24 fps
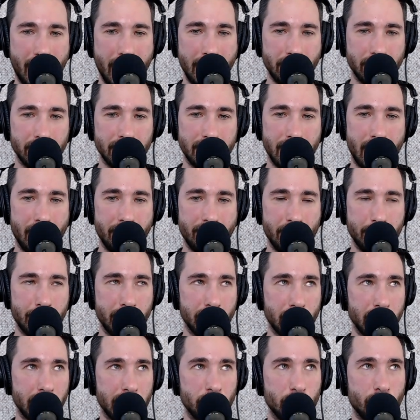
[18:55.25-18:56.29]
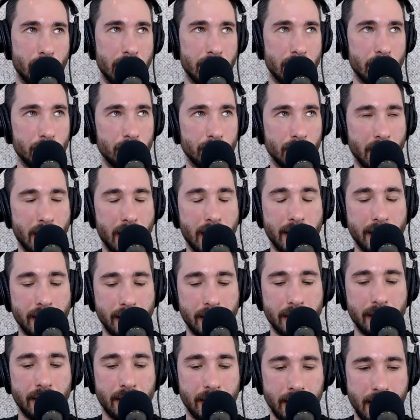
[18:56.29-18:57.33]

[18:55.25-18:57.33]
final set of images where you were like,